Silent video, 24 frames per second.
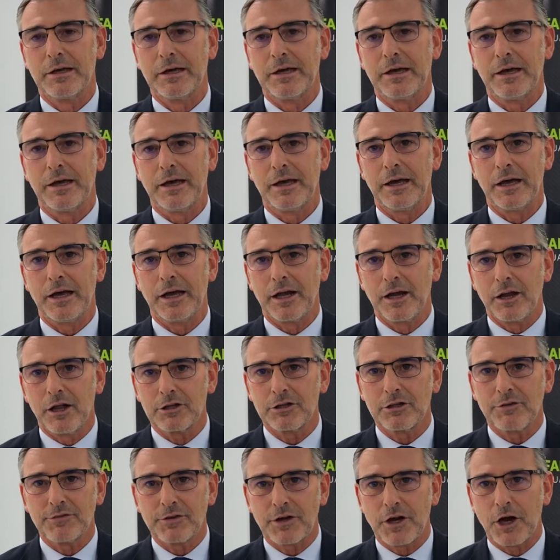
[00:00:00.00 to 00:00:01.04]
a lot
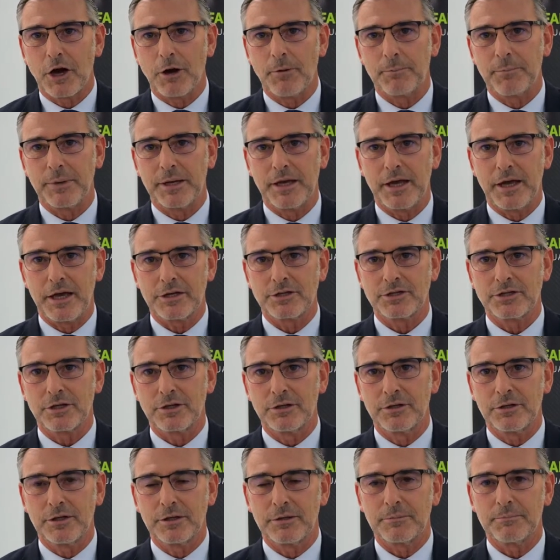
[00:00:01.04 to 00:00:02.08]
of
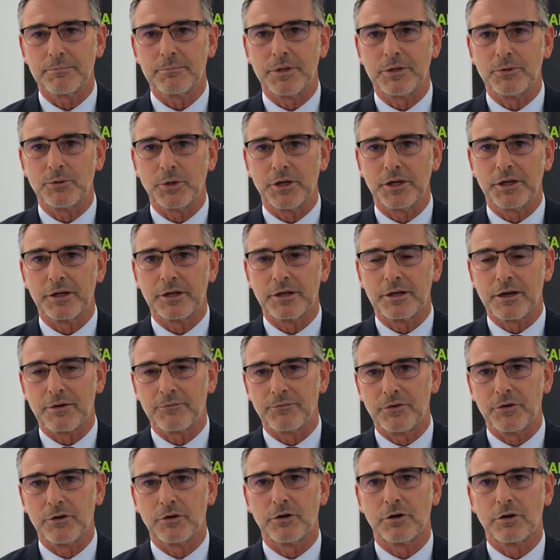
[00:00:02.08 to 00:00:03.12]
combination between
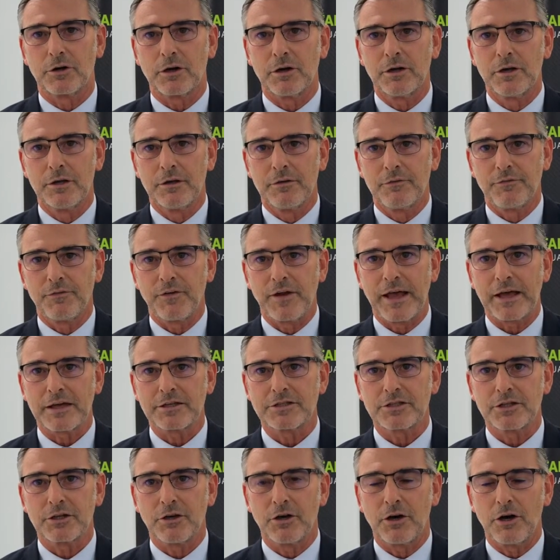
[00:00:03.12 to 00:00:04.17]
gravure,
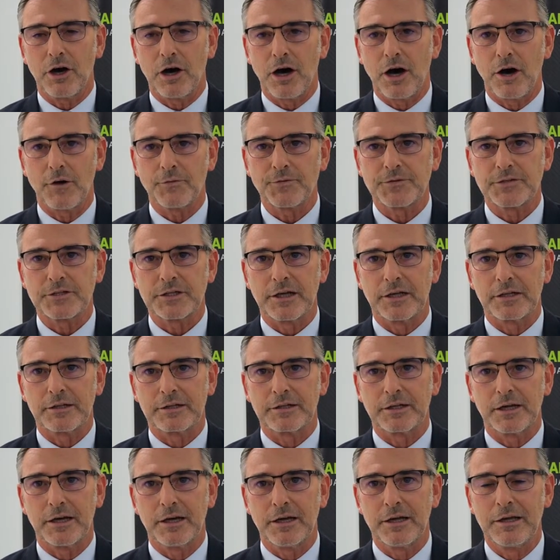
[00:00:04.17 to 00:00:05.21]
flexo, offset,
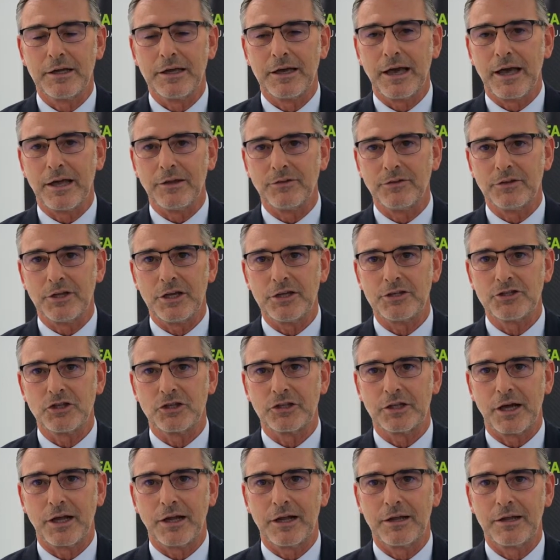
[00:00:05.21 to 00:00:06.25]
and
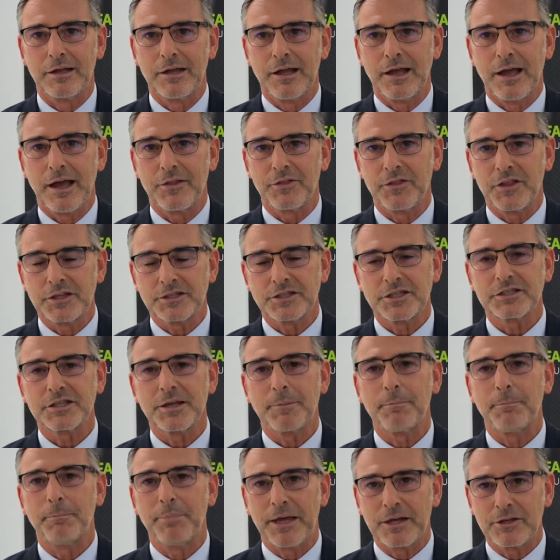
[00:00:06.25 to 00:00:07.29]
digital. And this is a
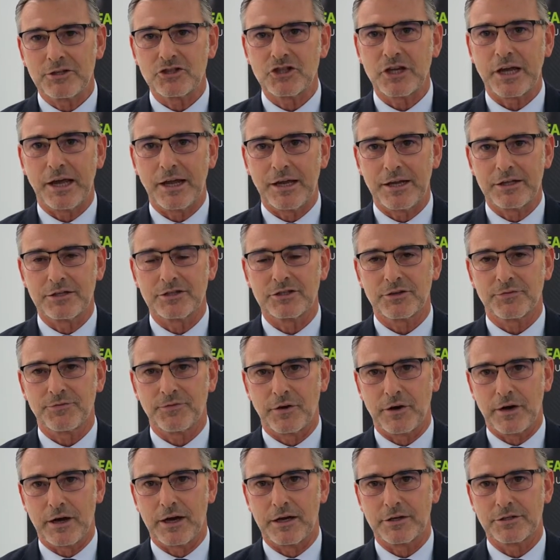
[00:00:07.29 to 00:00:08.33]
big challenge
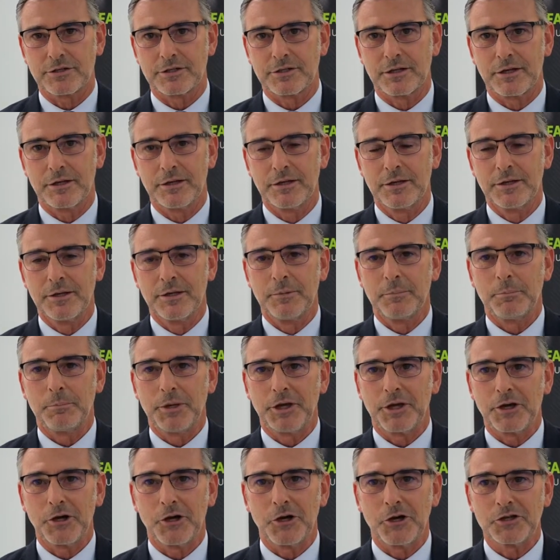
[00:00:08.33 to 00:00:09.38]
for us
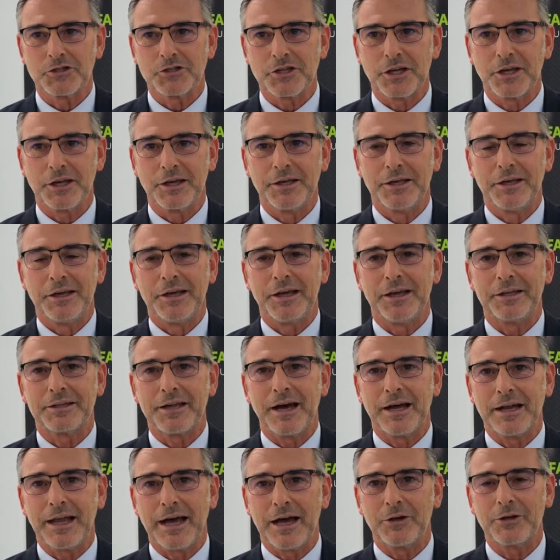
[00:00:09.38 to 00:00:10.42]
because it
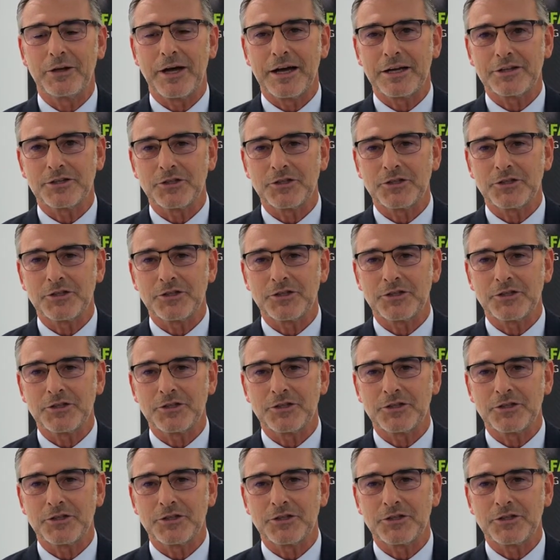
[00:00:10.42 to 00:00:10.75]
allowed us